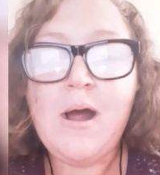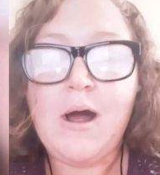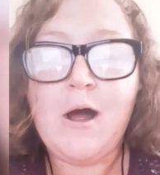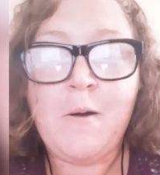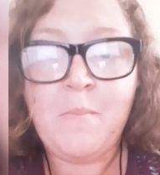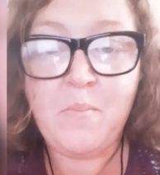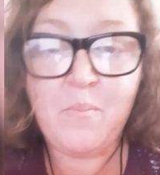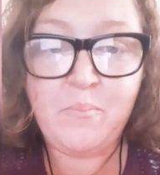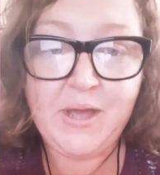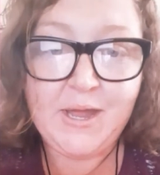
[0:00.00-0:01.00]

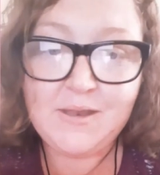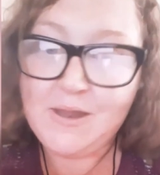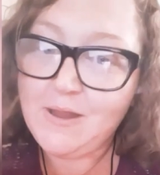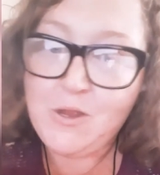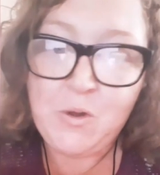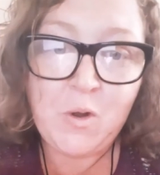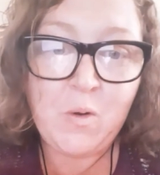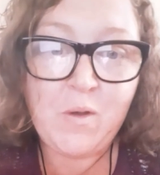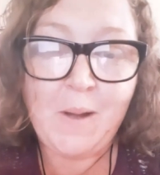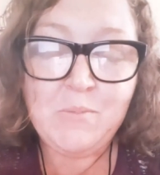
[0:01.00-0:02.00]
But you
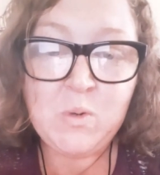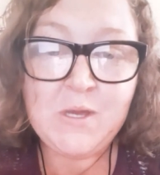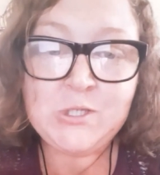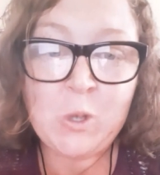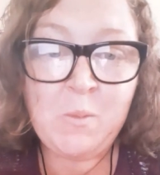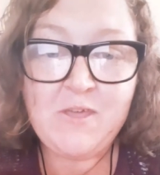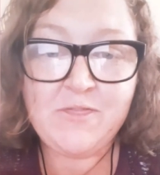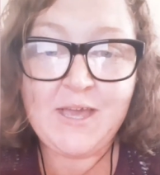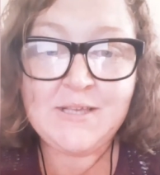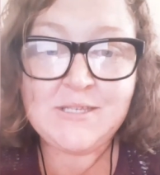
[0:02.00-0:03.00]
know, I'm doing so many
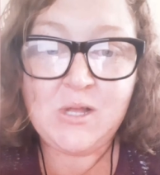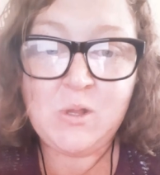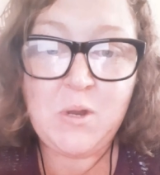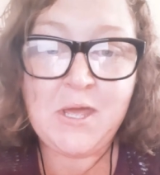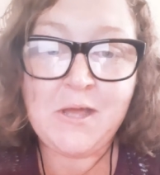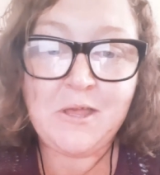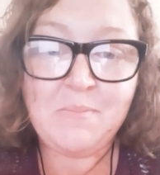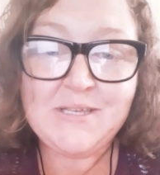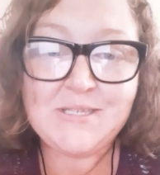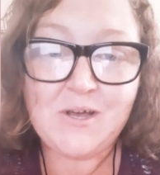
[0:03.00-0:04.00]
things, including healing
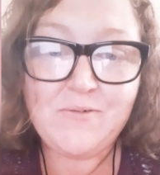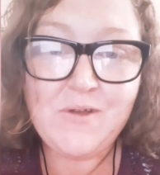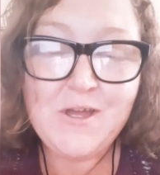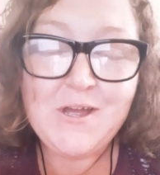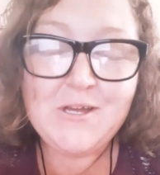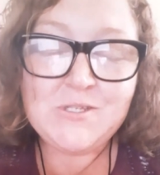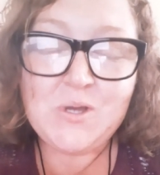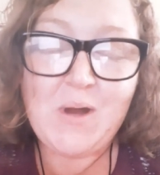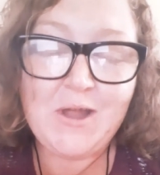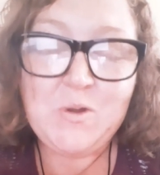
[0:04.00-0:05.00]
myself.
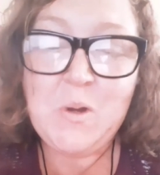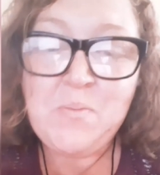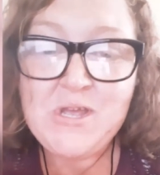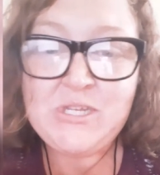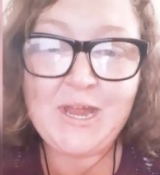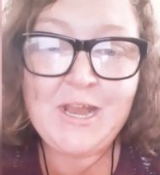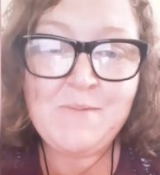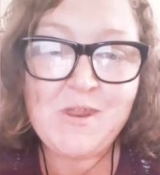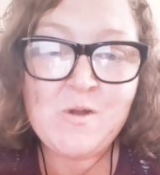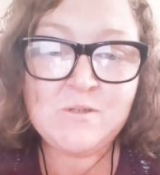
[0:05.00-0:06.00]
So I do appreciate
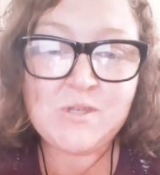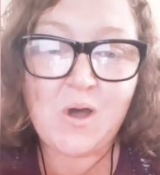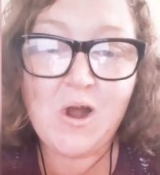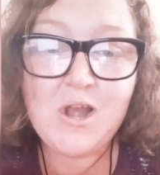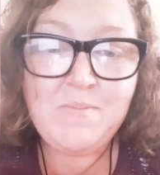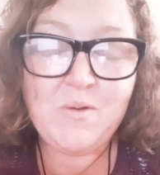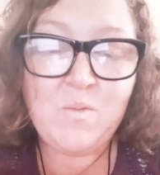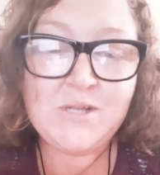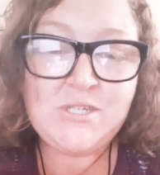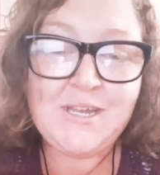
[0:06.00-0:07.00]
anybody who's already been
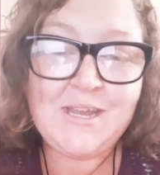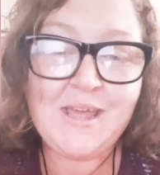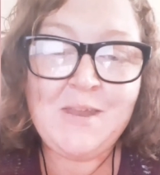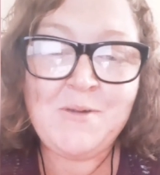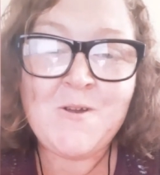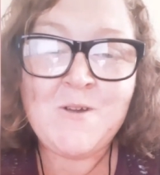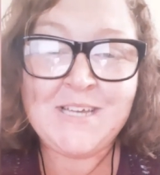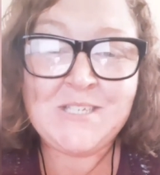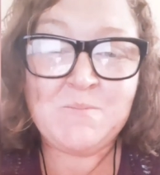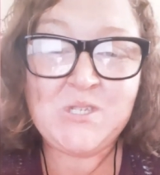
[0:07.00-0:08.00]
watching, anybody who
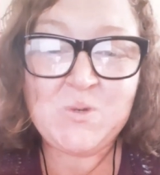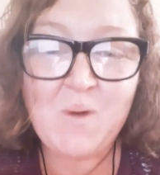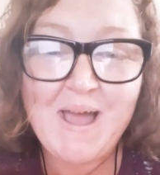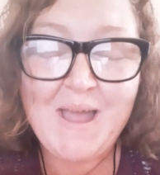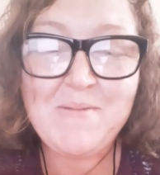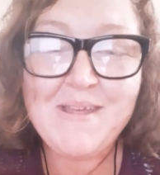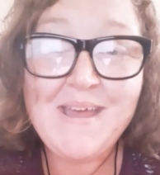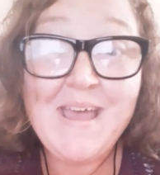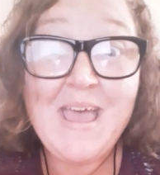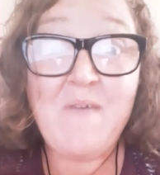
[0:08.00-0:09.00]
has subscribed.
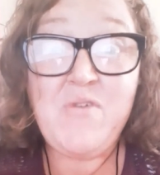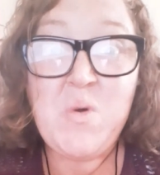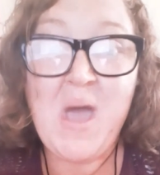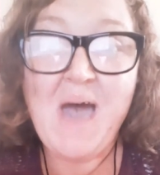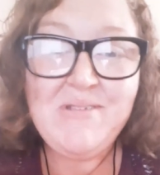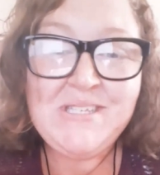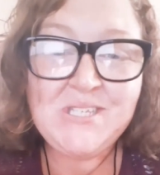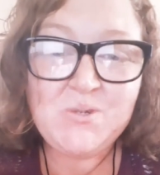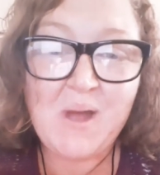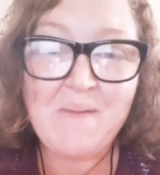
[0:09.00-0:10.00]
If you haven't
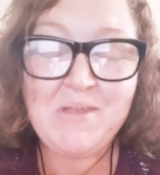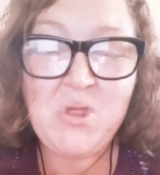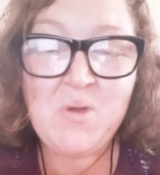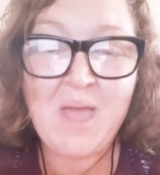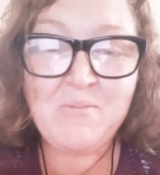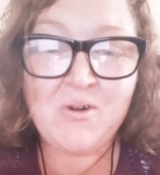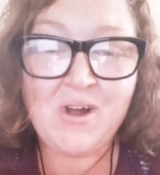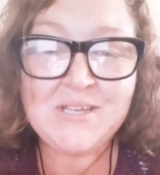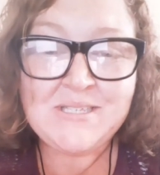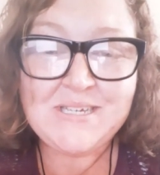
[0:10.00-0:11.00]
subscribed and you came
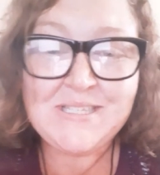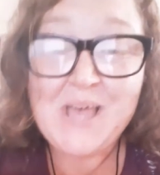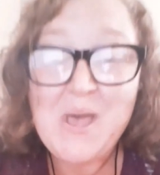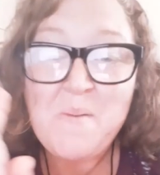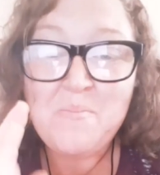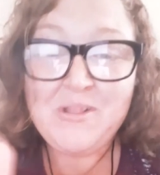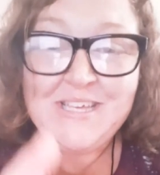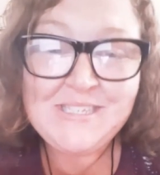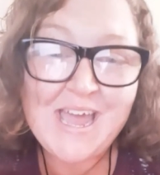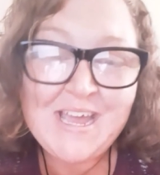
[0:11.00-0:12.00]
across this,
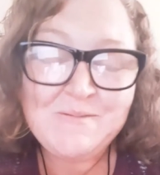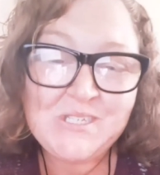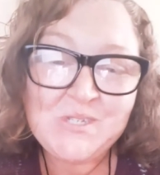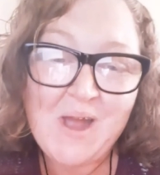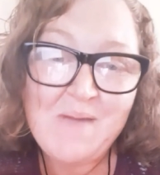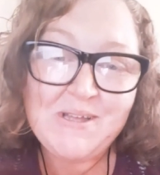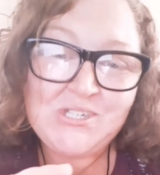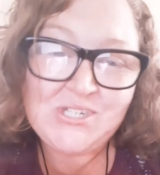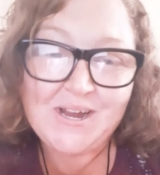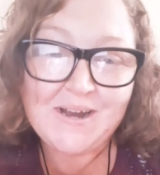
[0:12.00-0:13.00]
please like and subscribe and
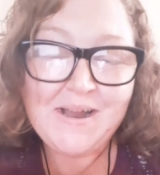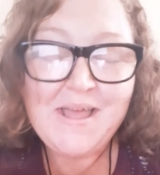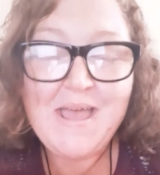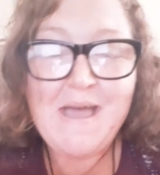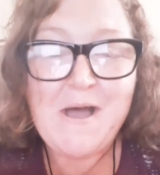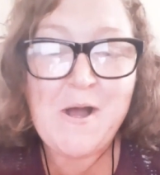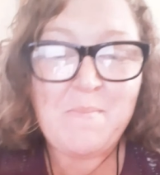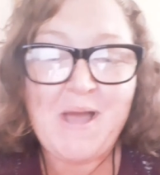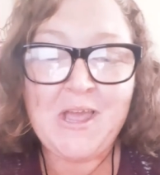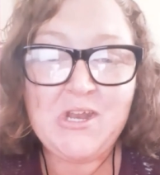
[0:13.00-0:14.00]
share.
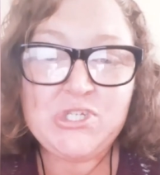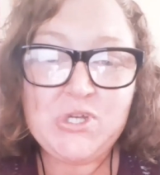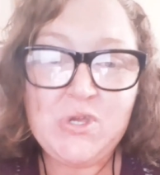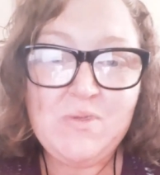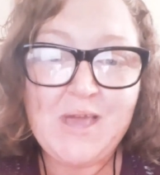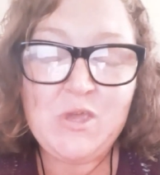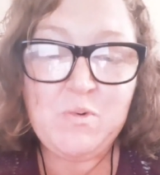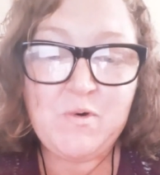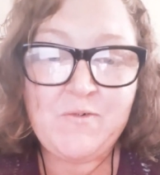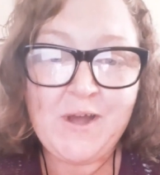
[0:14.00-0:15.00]
I can assure you that you
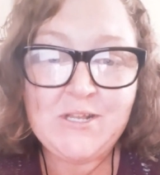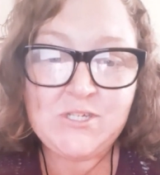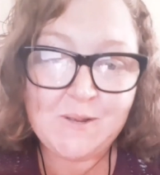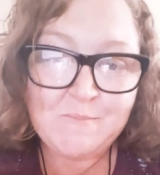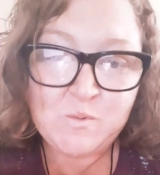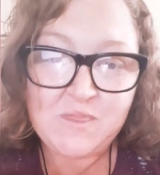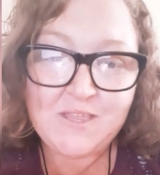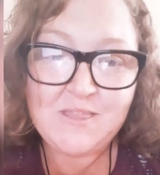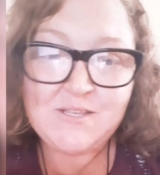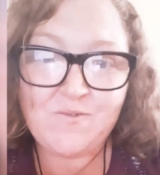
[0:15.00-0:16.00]
will find gems
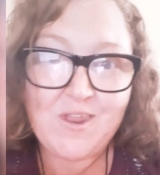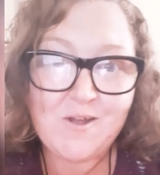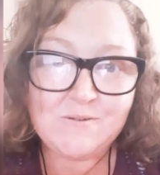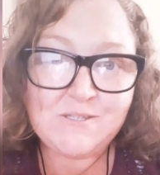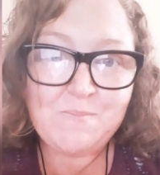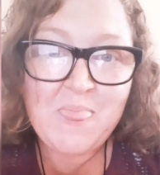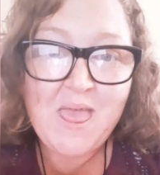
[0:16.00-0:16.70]
within these videos.